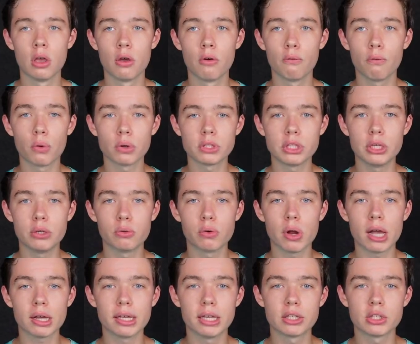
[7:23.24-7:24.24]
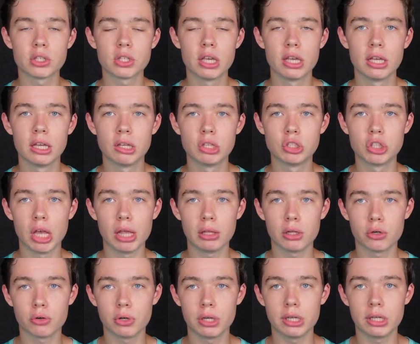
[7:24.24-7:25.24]
14 Rockets,
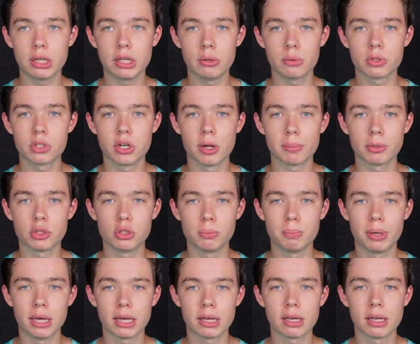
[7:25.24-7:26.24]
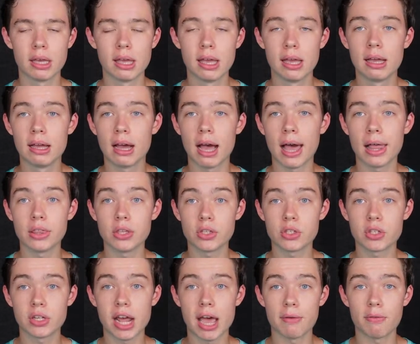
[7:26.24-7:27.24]
Jalen Green, he was the number 2 pick. I think he's
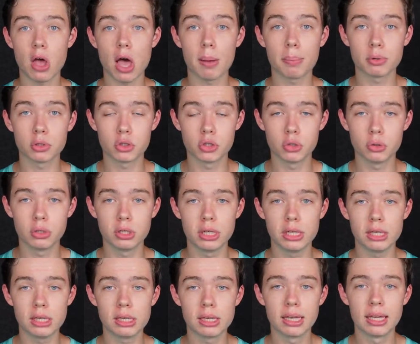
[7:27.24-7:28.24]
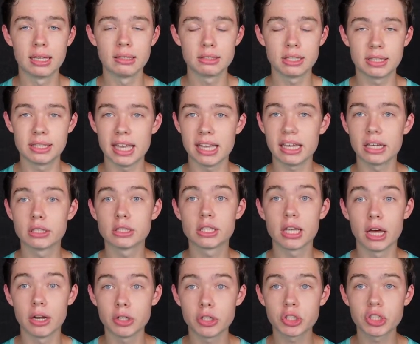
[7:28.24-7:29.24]
going to have an opportunity to take a
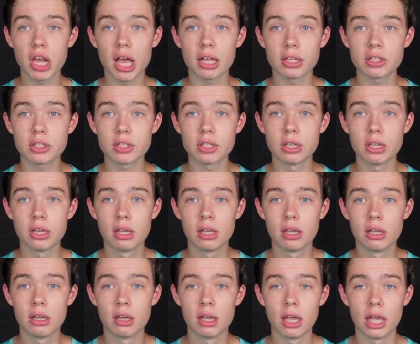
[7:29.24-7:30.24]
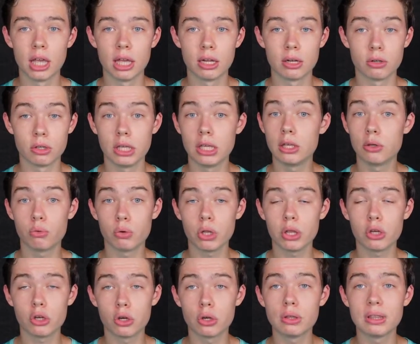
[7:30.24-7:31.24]
ton of shots, and he
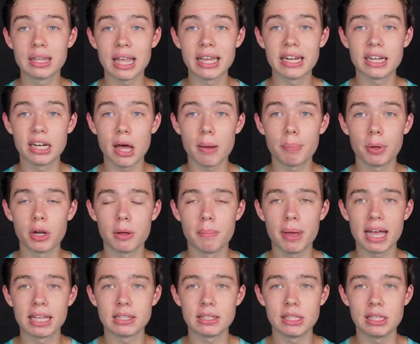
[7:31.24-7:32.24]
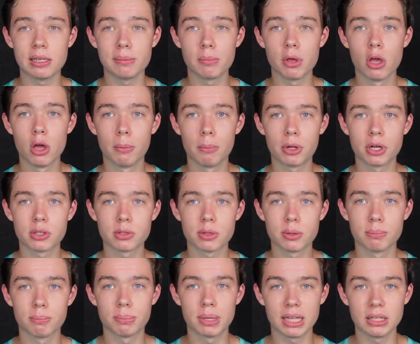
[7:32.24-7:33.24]
really could light it up on a bad team, put up
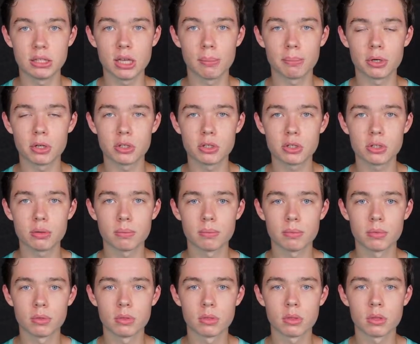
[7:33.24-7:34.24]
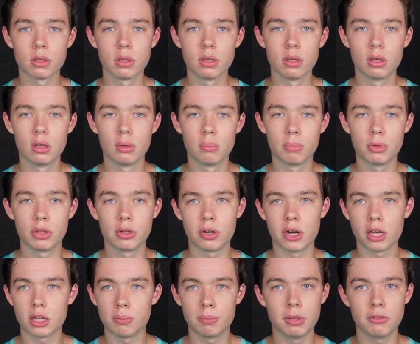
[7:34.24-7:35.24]
some big numbers, but they're
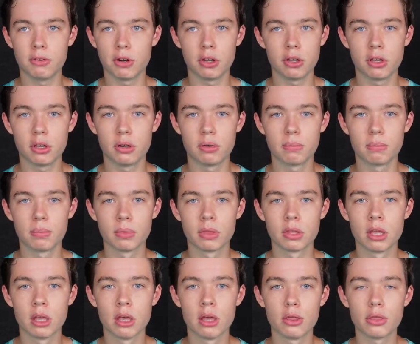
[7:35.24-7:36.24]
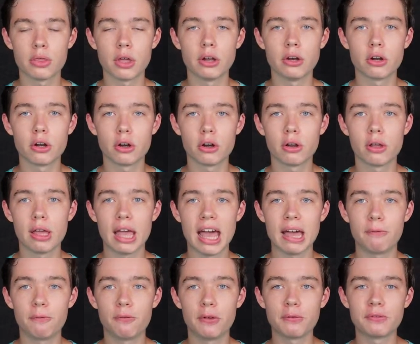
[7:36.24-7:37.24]
not going to be very good. Thunder
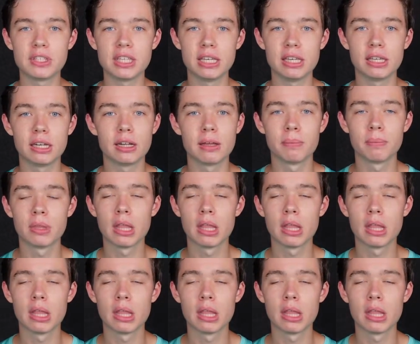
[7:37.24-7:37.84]
at 15,